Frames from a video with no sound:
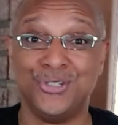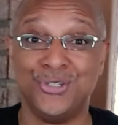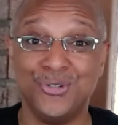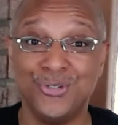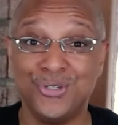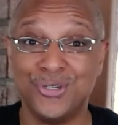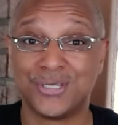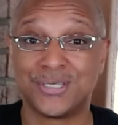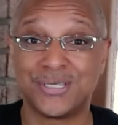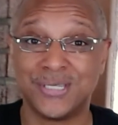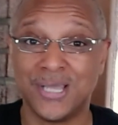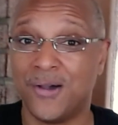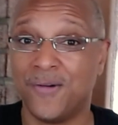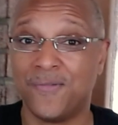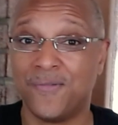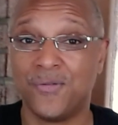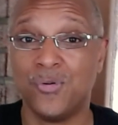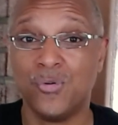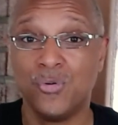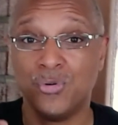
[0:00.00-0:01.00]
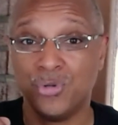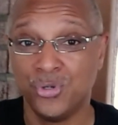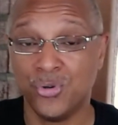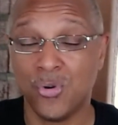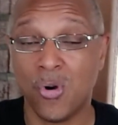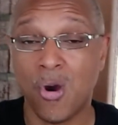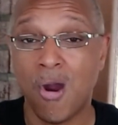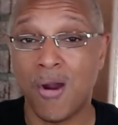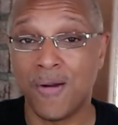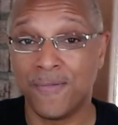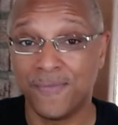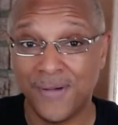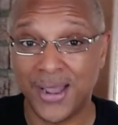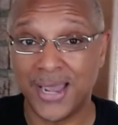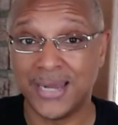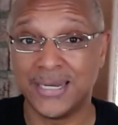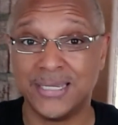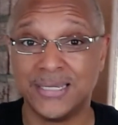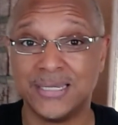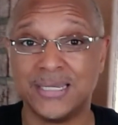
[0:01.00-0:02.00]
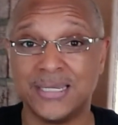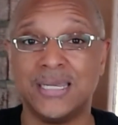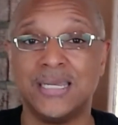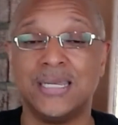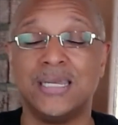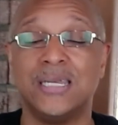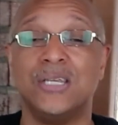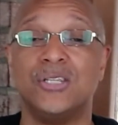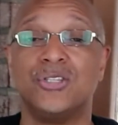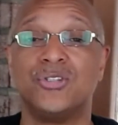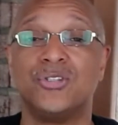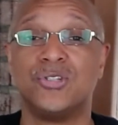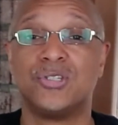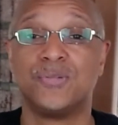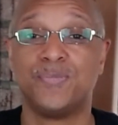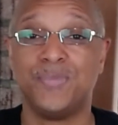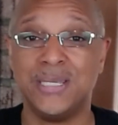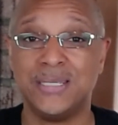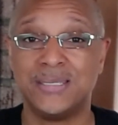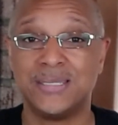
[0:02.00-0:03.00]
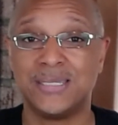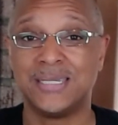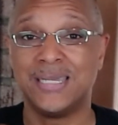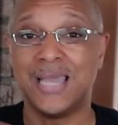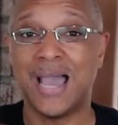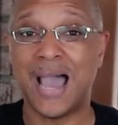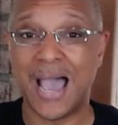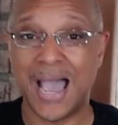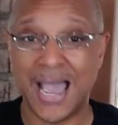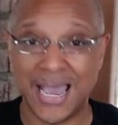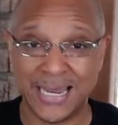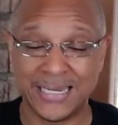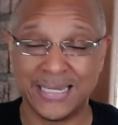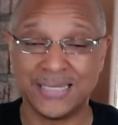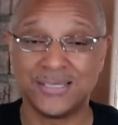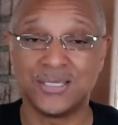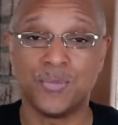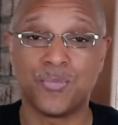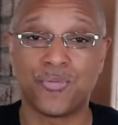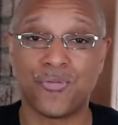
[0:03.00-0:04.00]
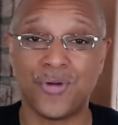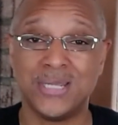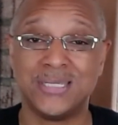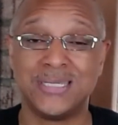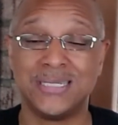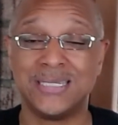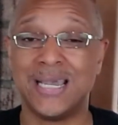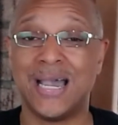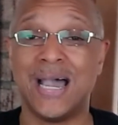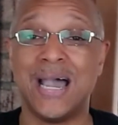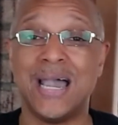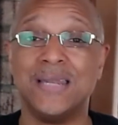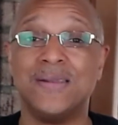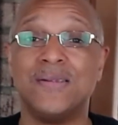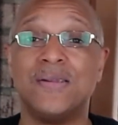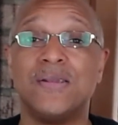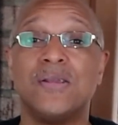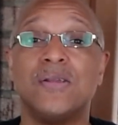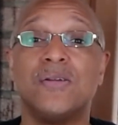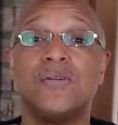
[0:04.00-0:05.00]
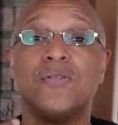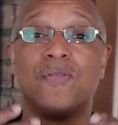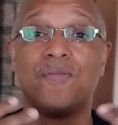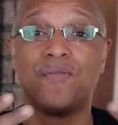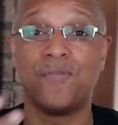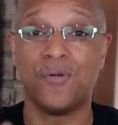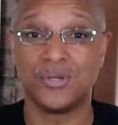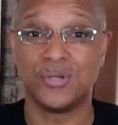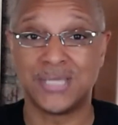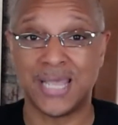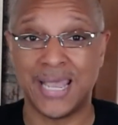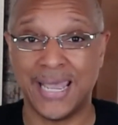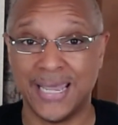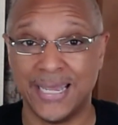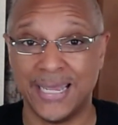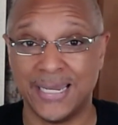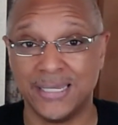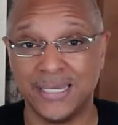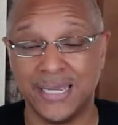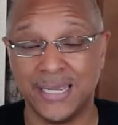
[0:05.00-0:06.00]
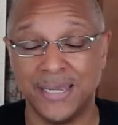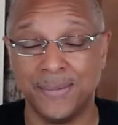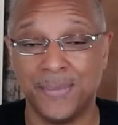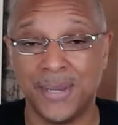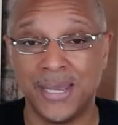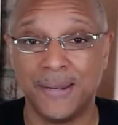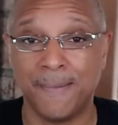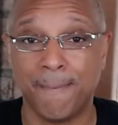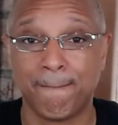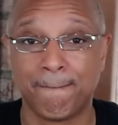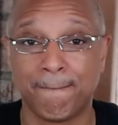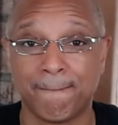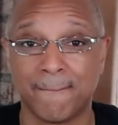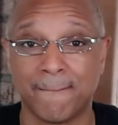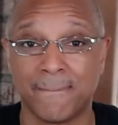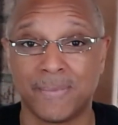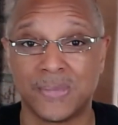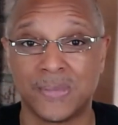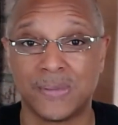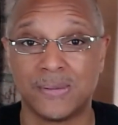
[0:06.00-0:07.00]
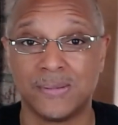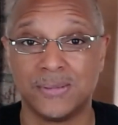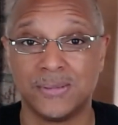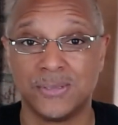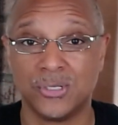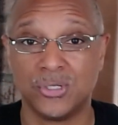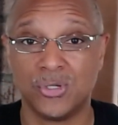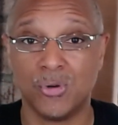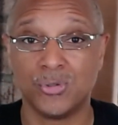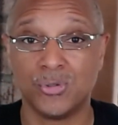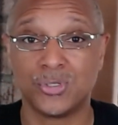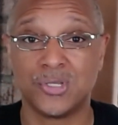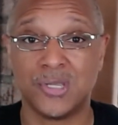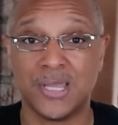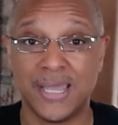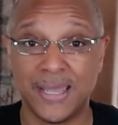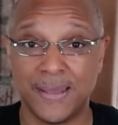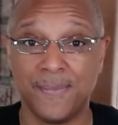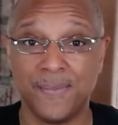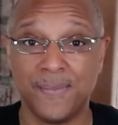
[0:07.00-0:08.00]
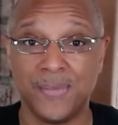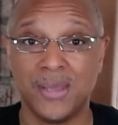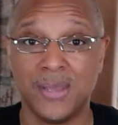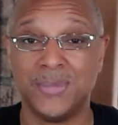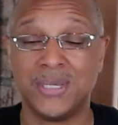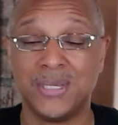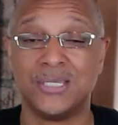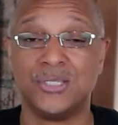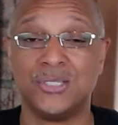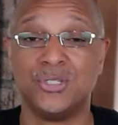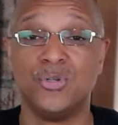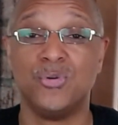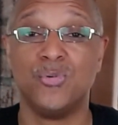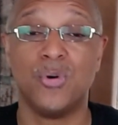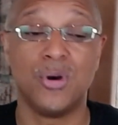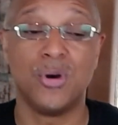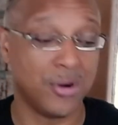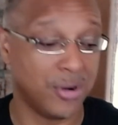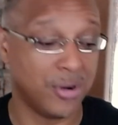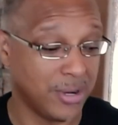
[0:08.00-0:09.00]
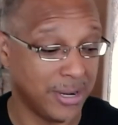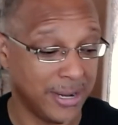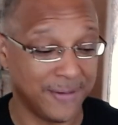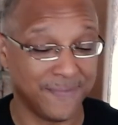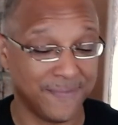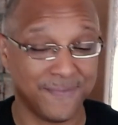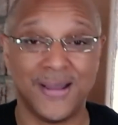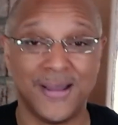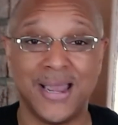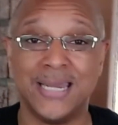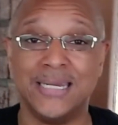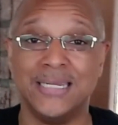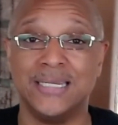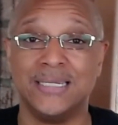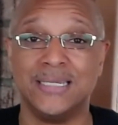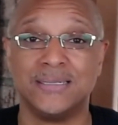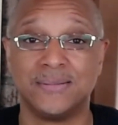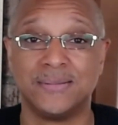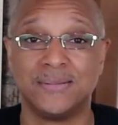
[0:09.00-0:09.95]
you yourself, who you are invited to speak to God, to pray to God firsthand. Amen. To go to Him because you were invited